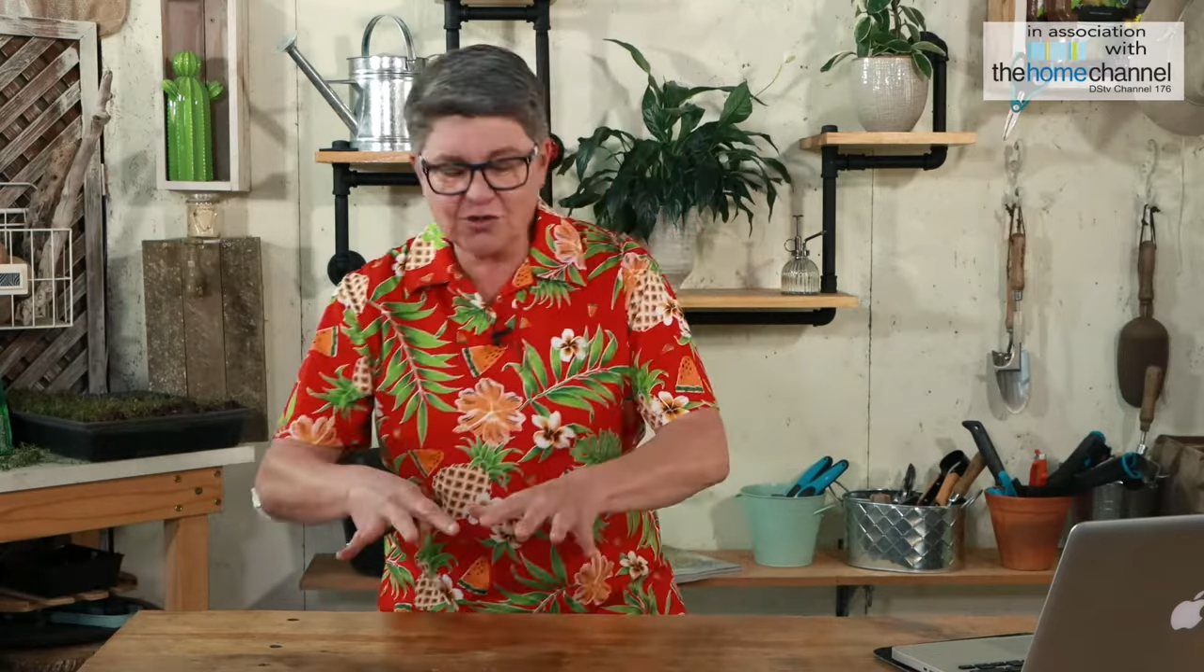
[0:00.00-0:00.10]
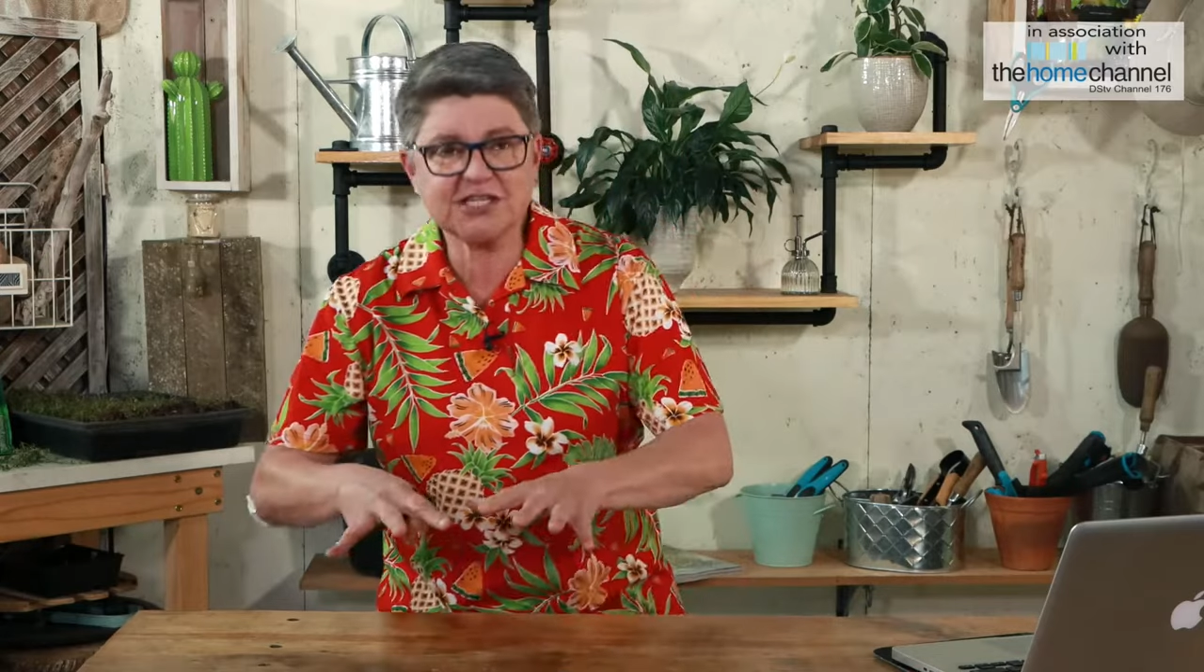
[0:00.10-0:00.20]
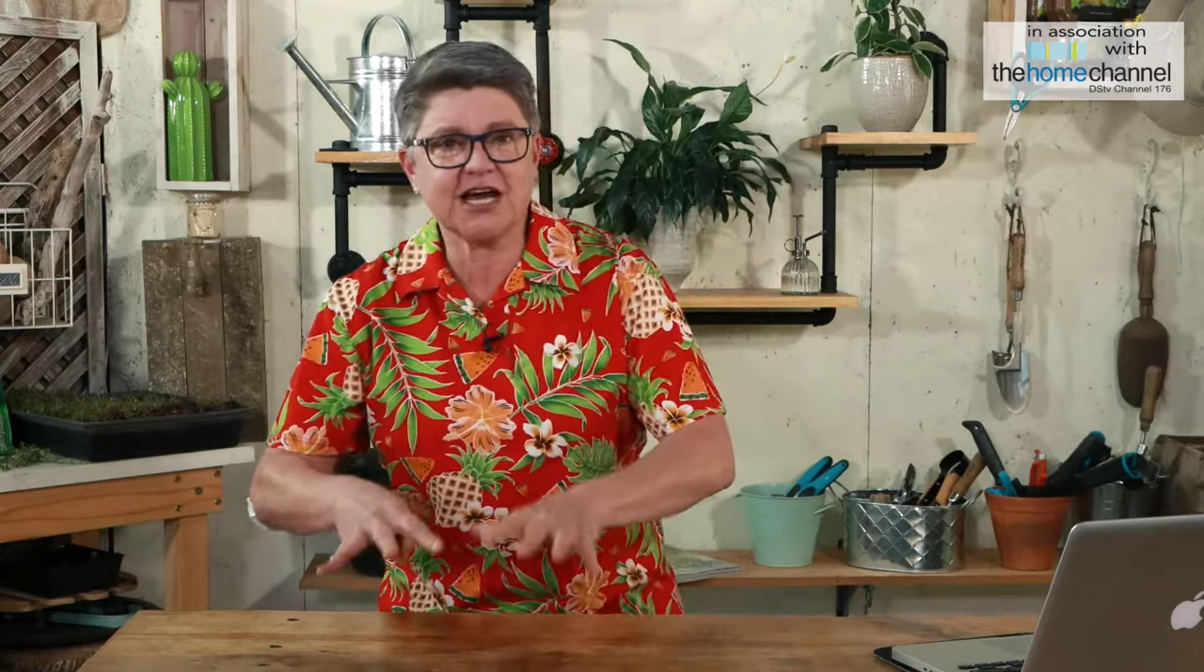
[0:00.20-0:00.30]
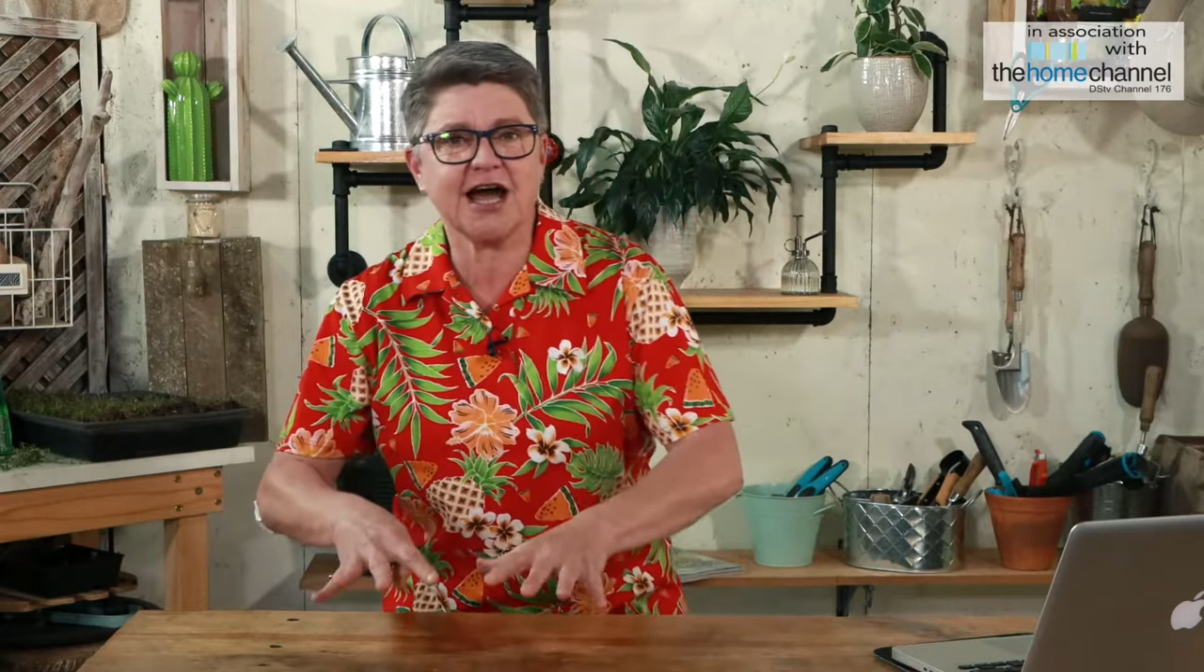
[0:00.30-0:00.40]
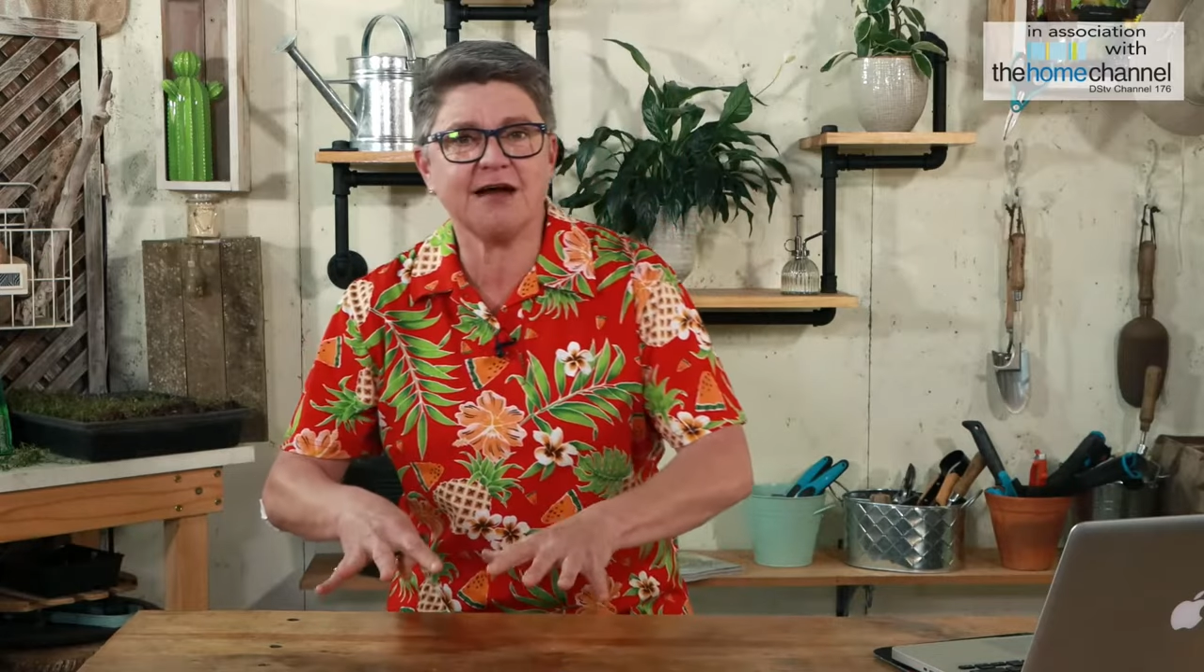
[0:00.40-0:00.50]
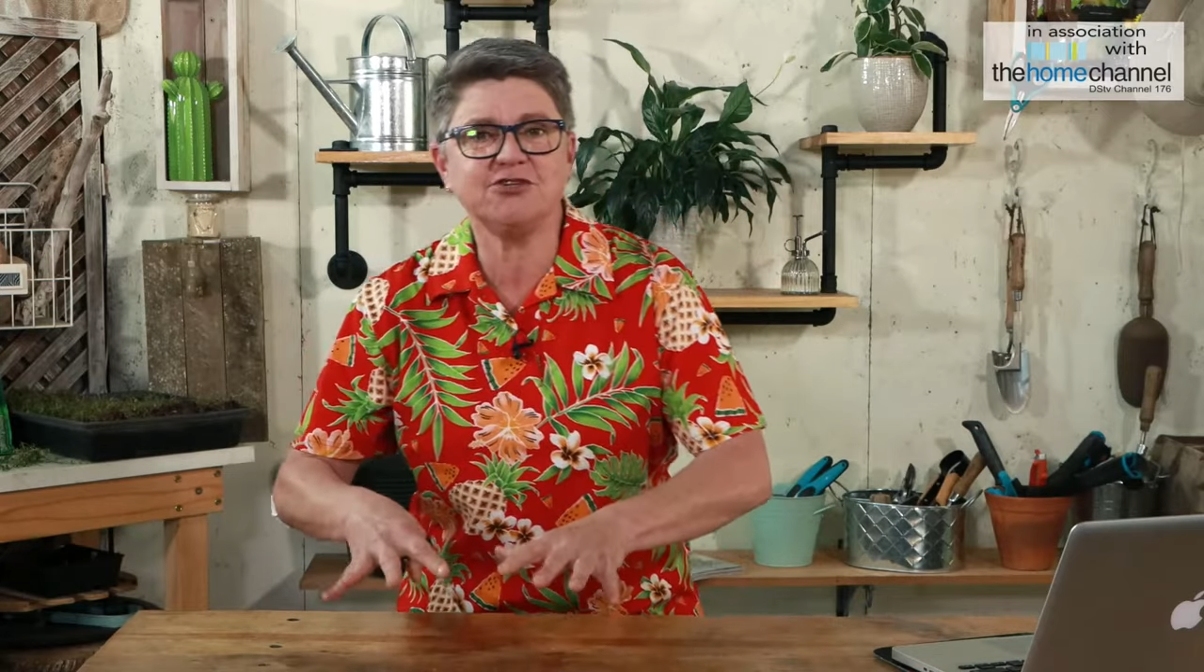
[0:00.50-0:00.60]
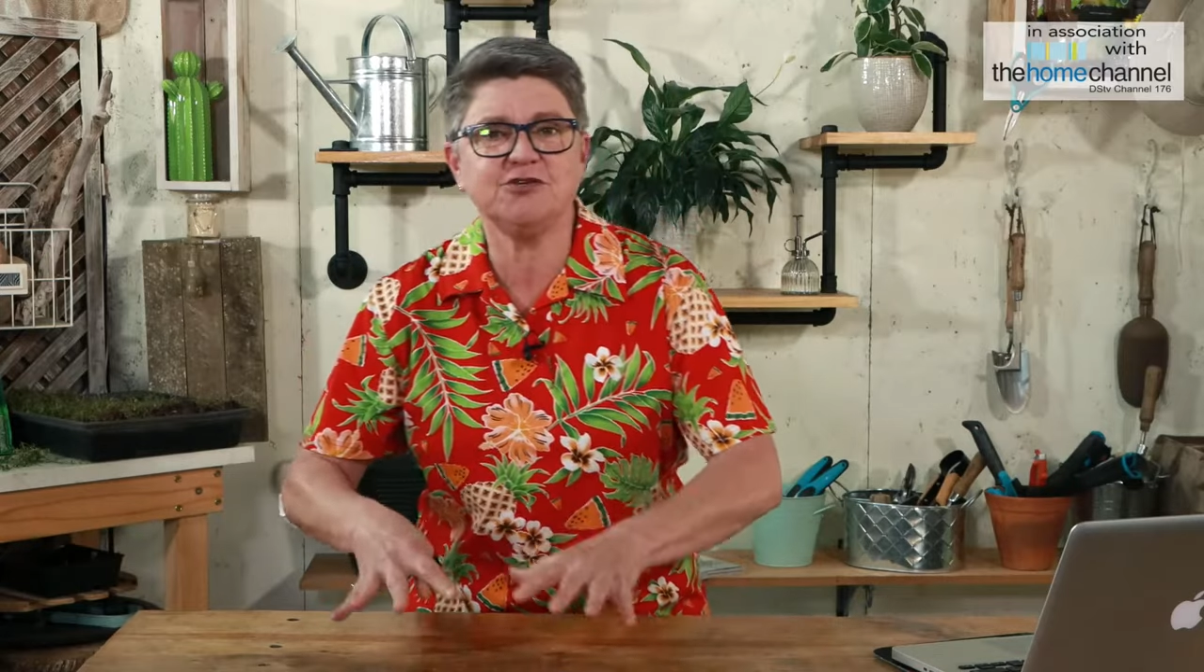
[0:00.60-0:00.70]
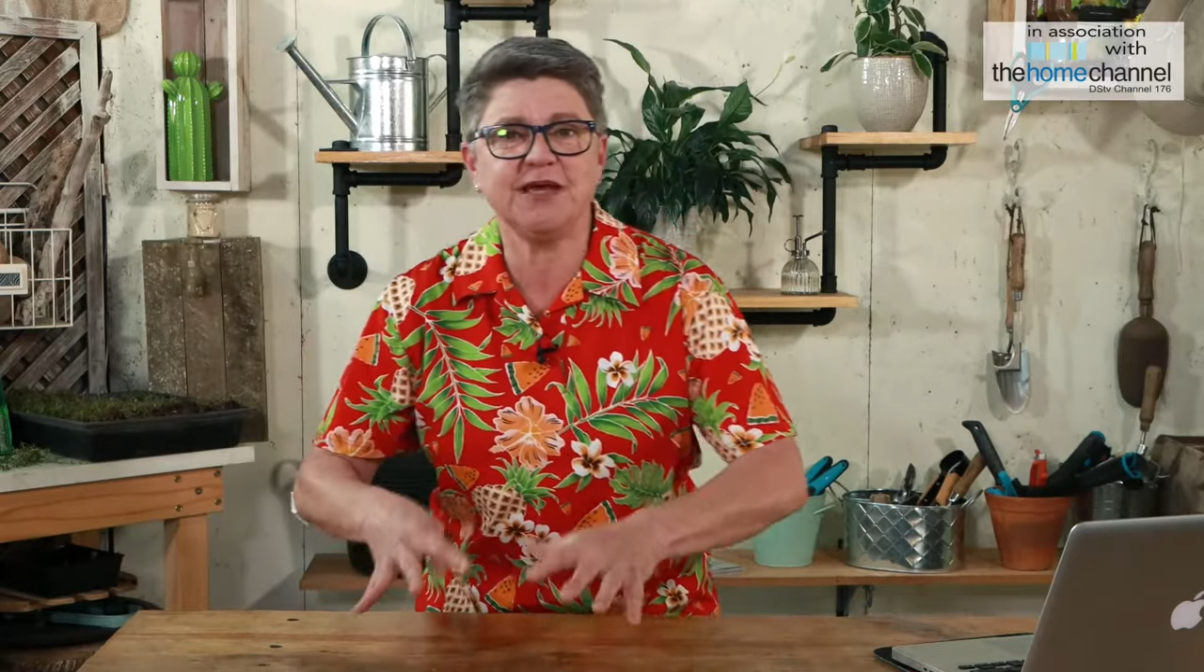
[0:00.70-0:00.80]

time to be